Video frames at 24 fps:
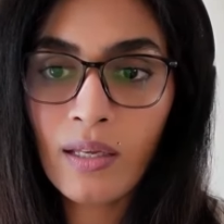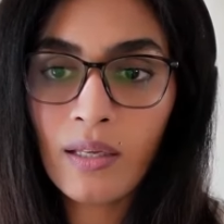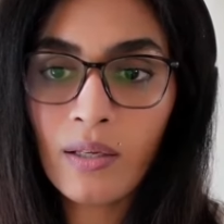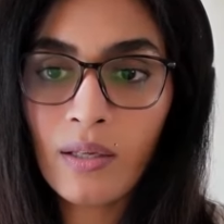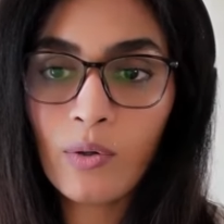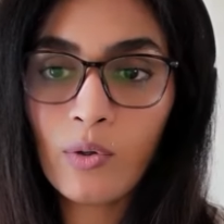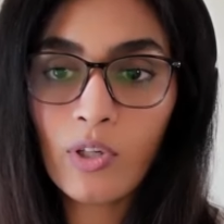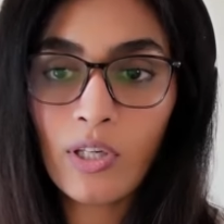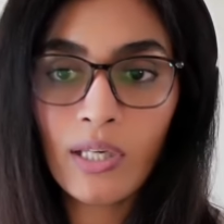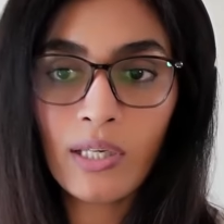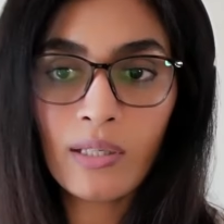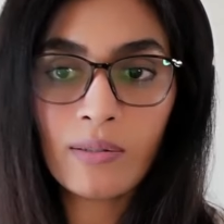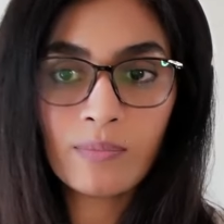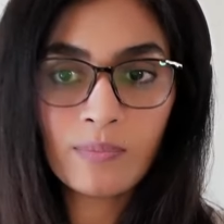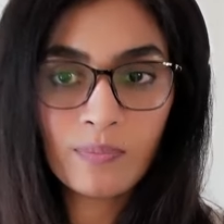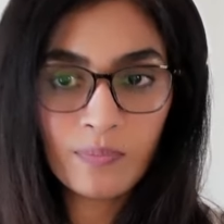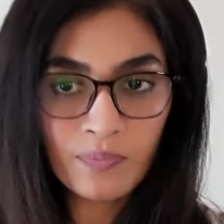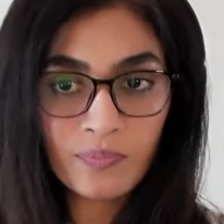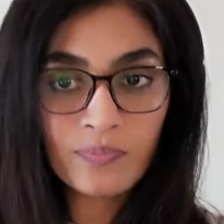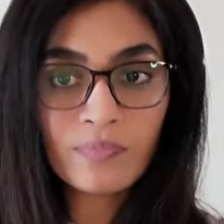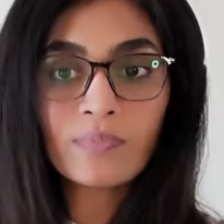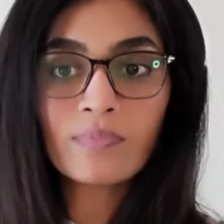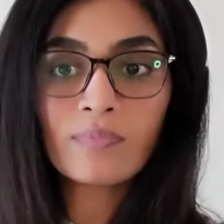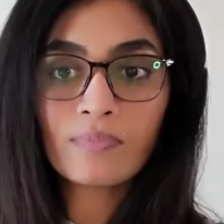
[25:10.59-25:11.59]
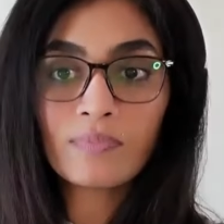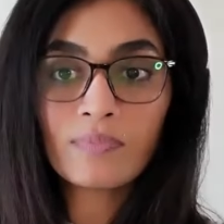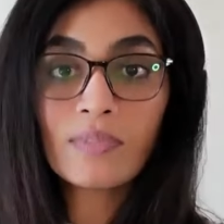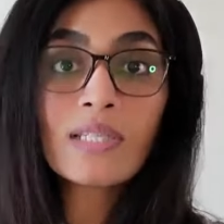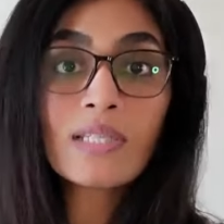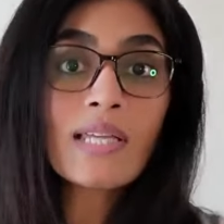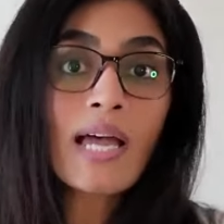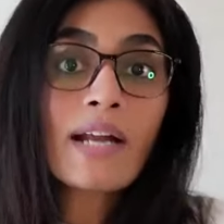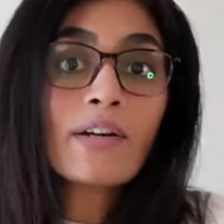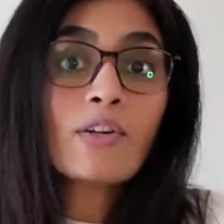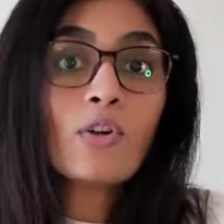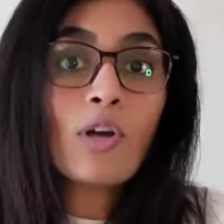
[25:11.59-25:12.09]
Okay,
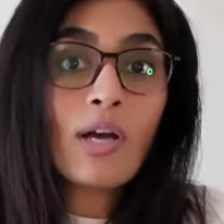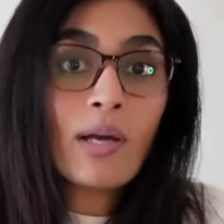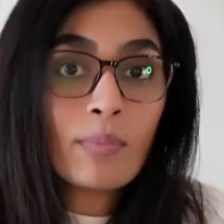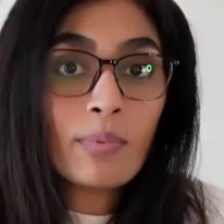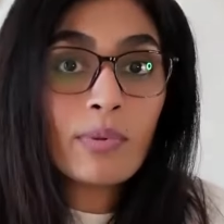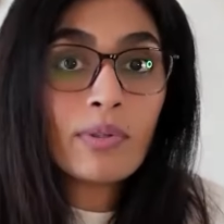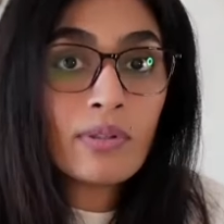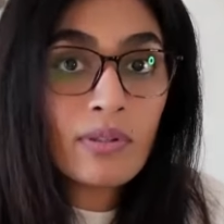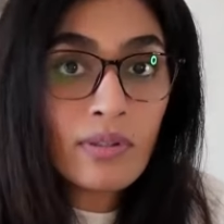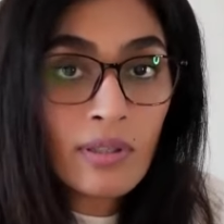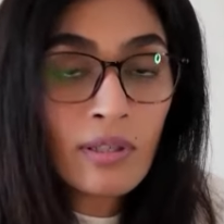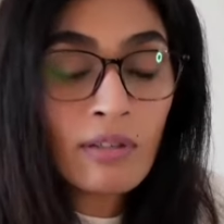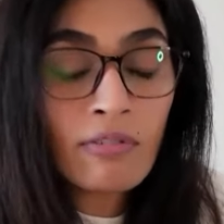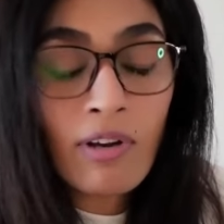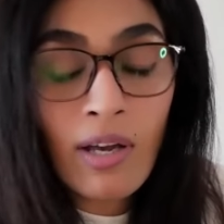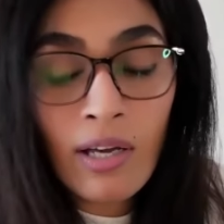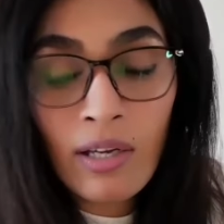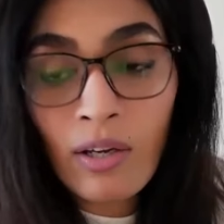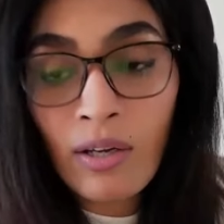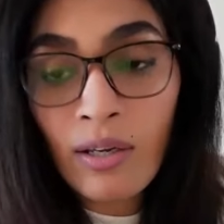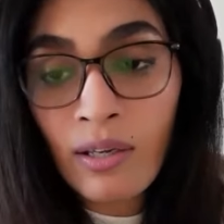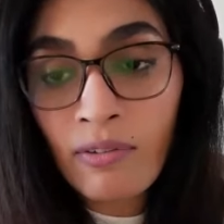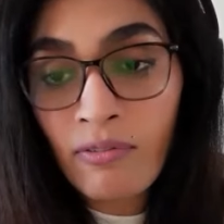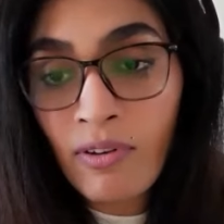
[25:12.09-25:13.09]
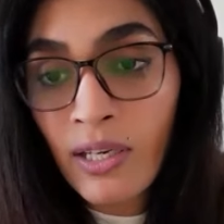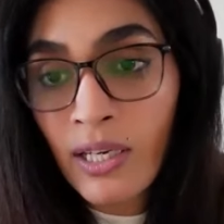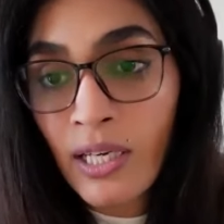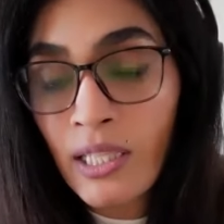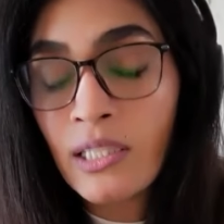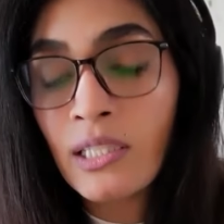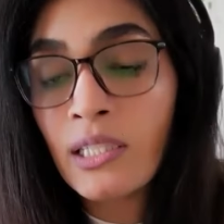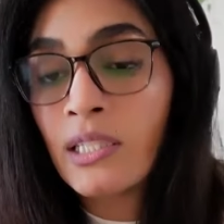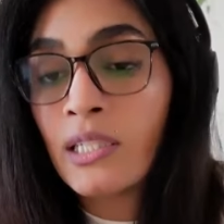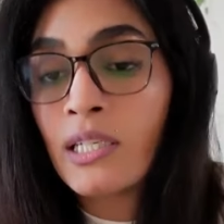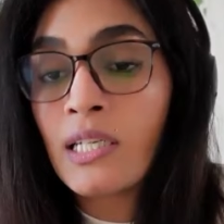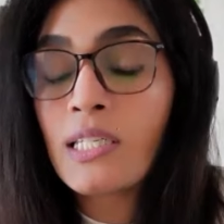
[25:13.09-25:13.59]
this had to happen. If I get
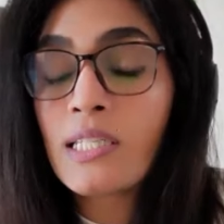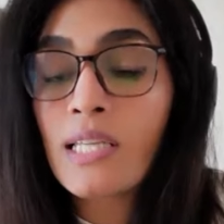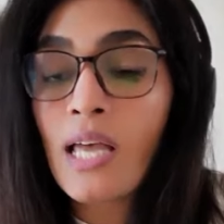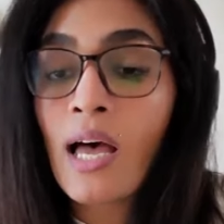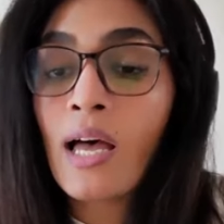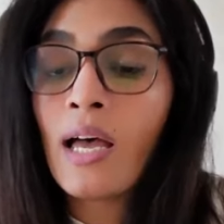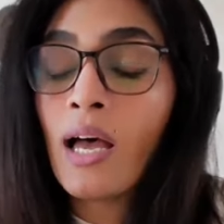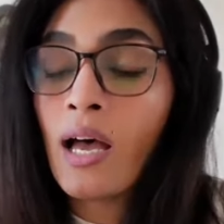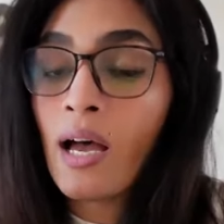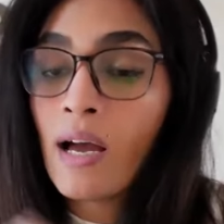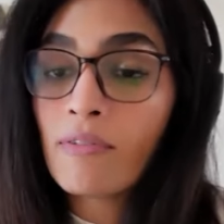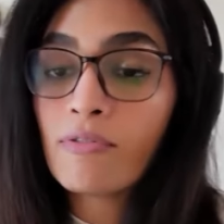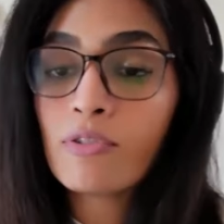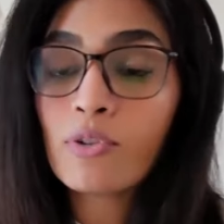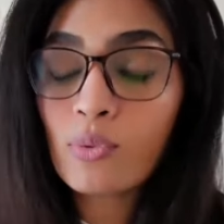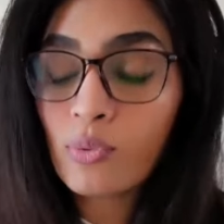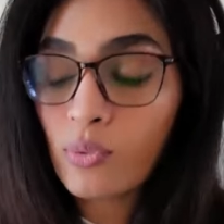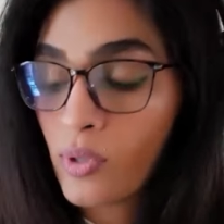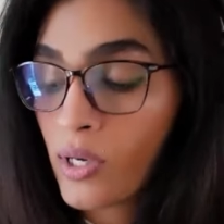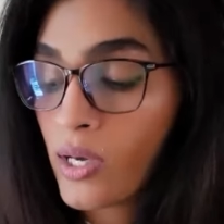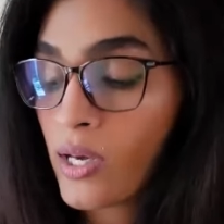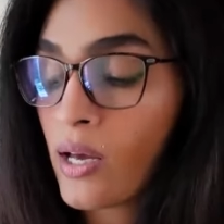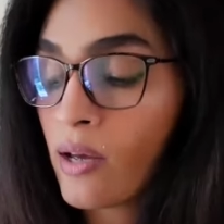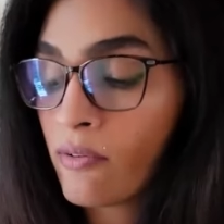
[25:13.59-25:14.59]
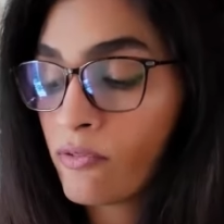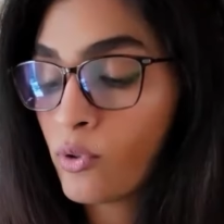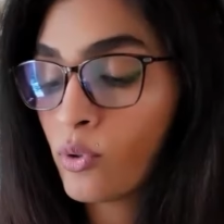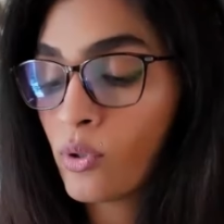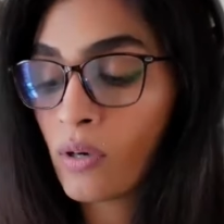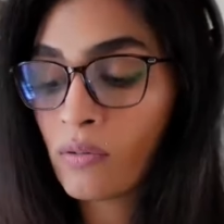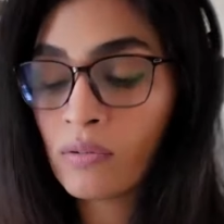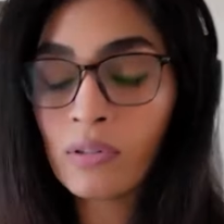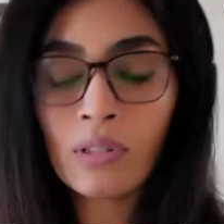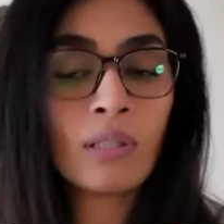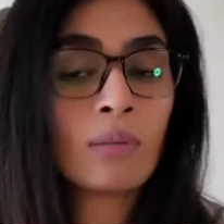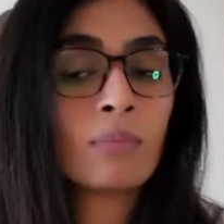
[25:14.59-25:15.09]
the lyrics, I have to
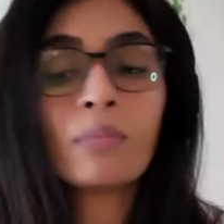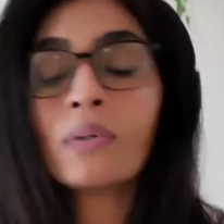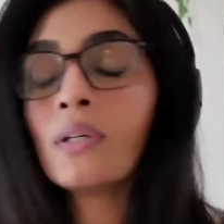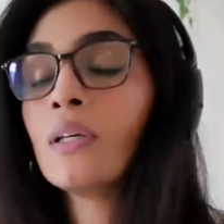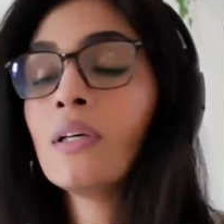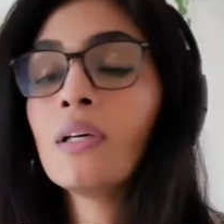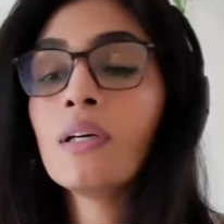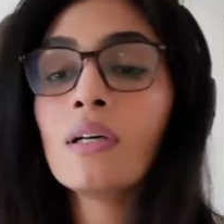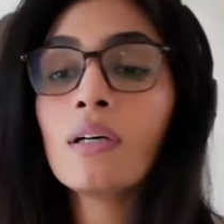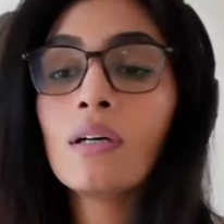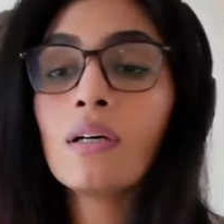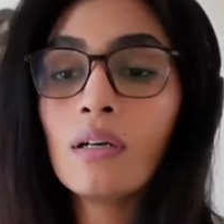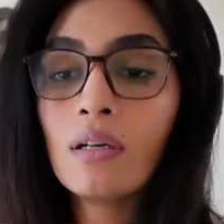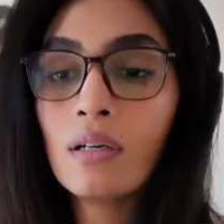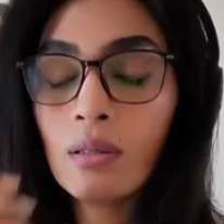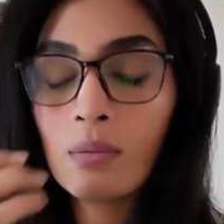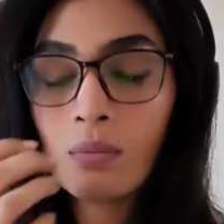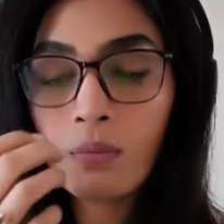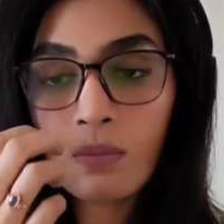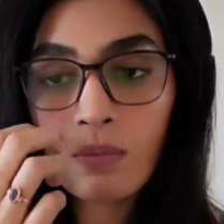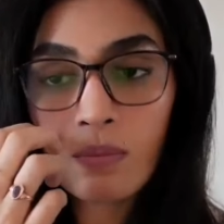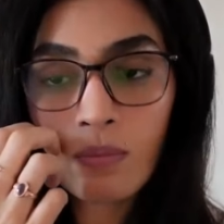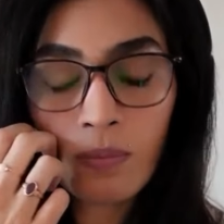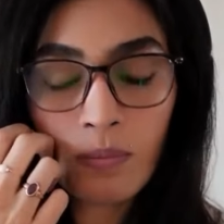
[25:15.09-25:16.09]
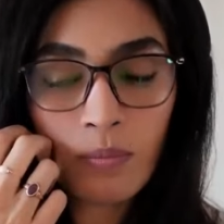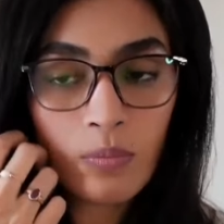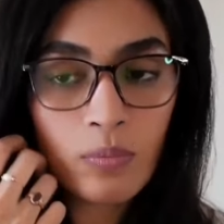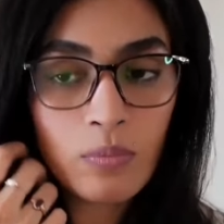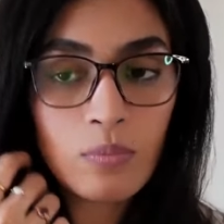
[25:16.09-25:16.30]
cover them.